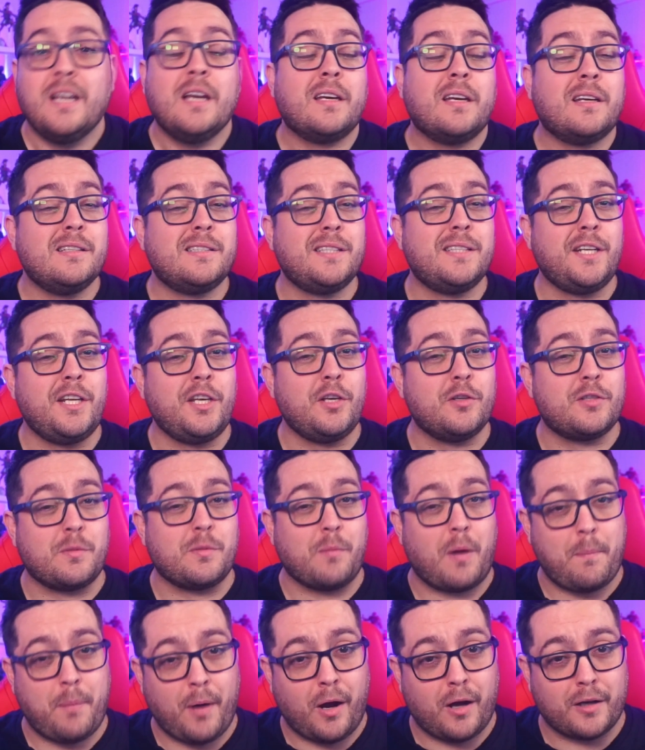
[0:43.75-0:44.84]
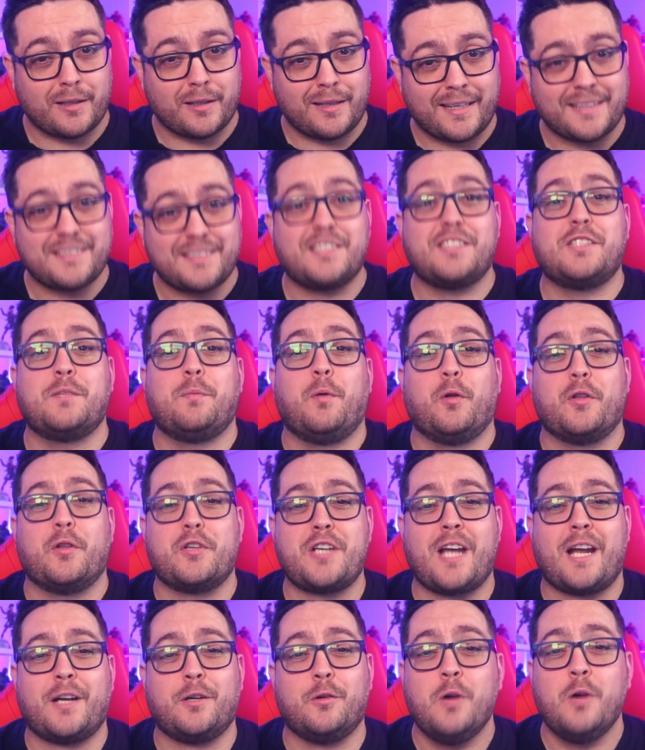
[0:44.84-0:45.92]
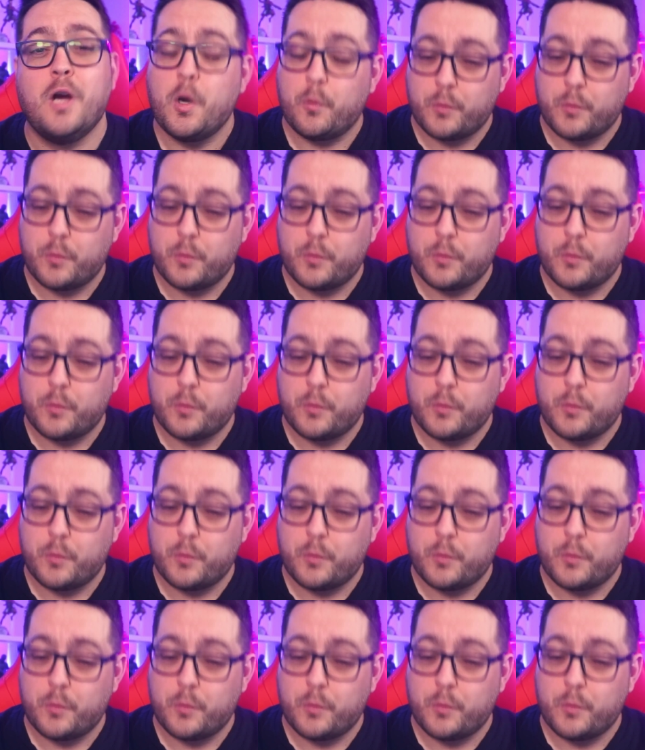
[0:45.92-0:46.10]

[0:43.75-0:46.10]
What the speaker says: consider using my partner link to support the channel,